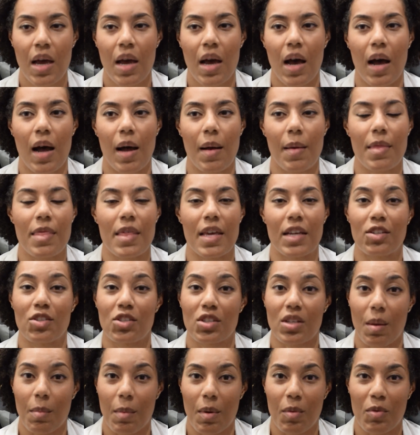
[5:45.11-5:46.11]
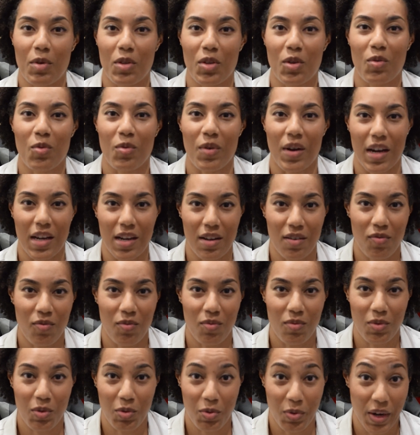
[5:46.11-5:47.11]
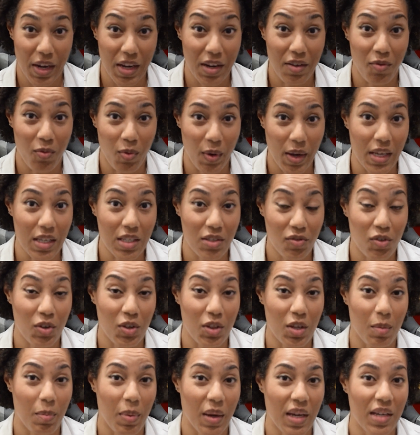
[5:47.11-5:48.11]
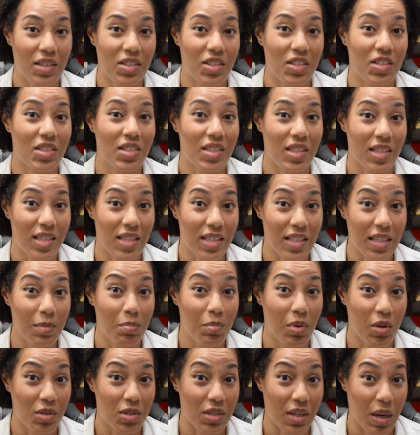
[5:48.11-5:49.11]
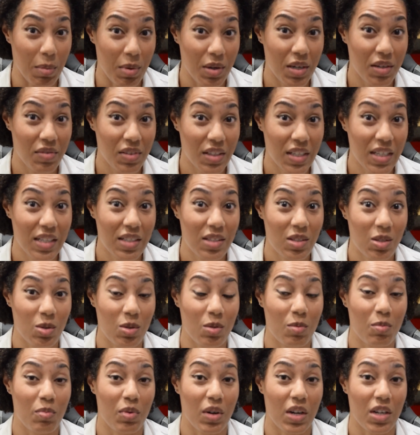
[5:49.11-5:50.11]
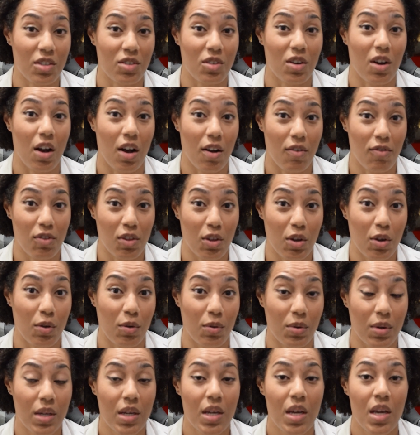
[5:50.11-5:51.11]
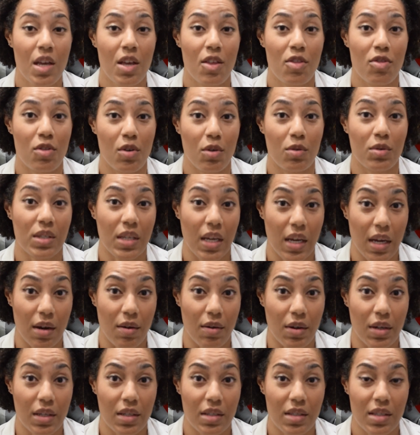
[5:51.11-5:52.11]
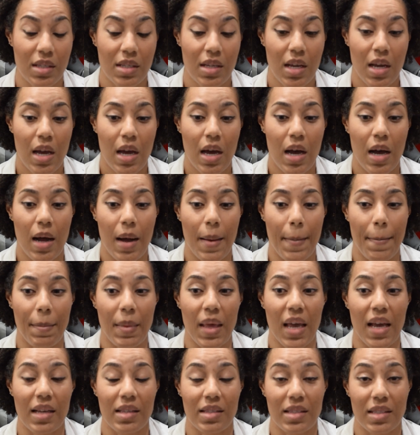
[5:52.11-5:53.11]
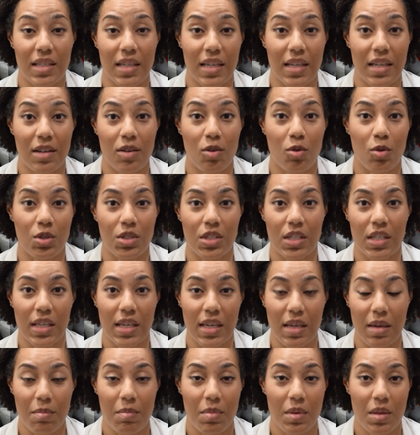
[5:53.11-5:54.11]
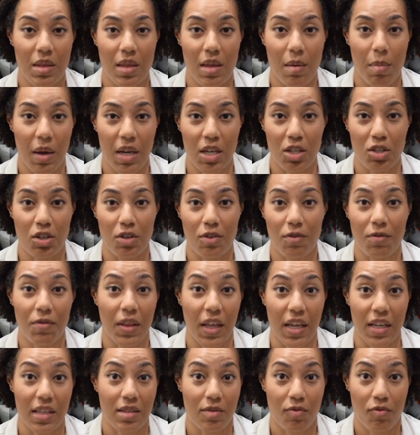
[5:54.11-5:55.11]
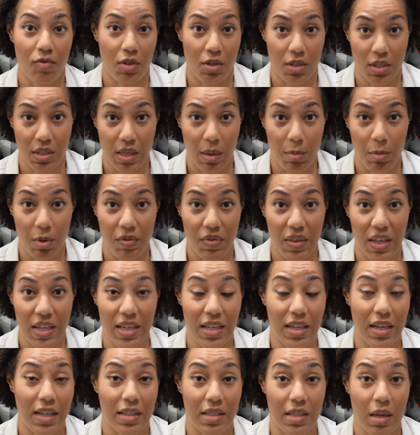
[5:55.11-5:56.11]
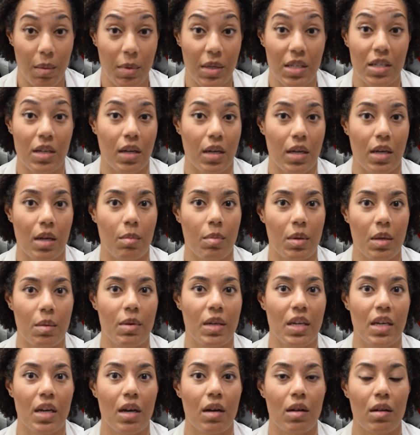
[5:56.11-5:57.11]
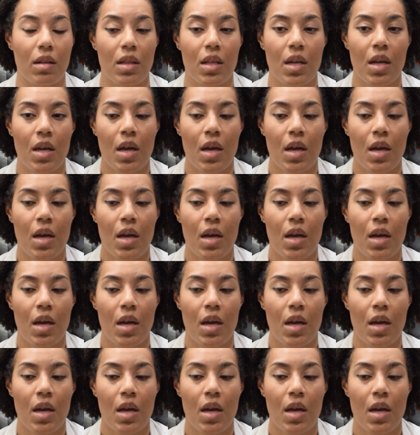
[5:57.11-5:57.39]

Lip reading: They just come up with creative ways for their patients to sleep postoperatively to pressure offload those areas as needed, or to keep the patient flexed, for example, if they did a tummy tuck and a BBL.